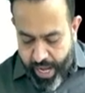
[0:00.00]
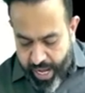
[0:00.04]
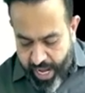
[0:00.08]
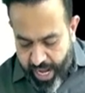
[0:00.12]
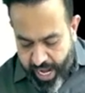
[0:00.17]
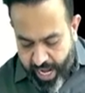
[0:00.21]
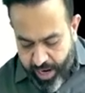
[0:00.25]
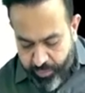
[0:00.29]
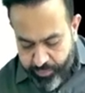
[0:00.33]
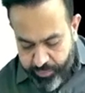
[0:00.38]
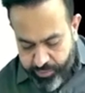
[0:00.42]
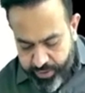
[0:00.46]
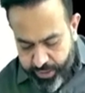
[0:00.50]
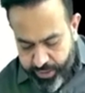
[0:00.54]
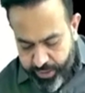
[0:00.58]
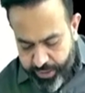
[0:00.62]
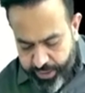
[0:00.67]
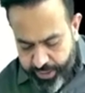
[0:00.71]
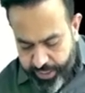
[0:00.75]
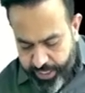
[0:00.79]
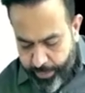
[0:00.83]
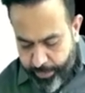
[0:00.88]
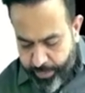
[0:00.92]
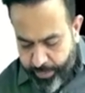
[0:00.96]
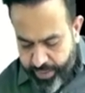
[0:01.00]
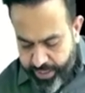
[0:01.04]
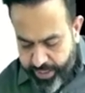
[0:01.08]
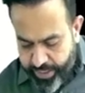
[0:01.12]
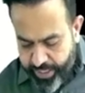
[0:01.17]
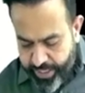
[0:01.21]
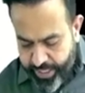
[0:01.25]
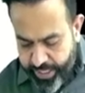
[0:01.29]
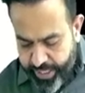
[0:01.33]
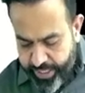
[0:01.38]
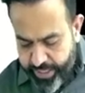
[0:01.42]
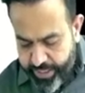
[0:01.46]
after
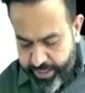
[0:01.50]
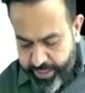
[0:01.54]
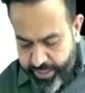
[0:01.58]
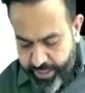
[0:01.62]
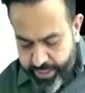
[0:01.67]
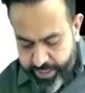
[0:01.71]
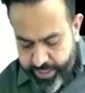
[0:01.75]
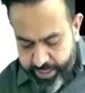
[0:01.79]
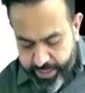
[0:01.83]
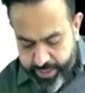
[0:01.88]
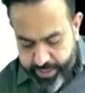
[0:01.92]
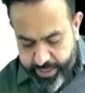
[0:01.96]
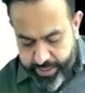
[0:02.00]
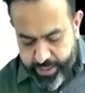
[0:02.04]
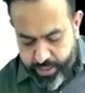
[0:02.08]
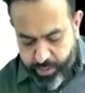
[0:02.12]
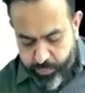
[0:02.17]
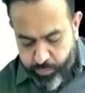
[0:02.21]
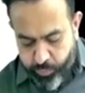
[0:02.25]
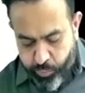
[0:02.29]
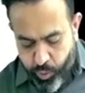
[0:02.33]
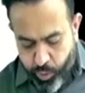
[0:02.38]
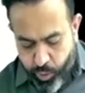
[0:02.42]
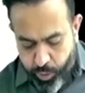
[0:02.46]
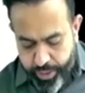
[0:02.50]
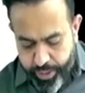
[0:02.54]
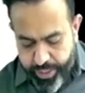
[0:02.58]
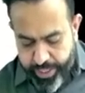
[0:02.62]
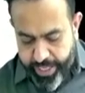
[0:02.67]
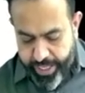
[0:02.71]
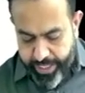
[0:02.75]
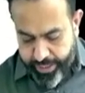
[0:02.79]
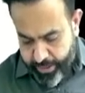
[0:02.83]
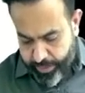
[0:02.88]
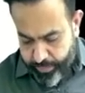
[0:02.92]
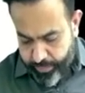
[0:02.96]
debiting and crediting the following
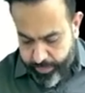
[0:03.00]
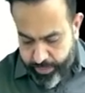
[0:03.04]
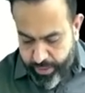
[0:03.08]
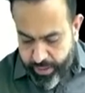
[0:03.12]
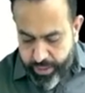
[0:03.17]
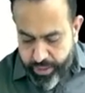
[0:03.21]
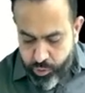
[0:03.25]
item.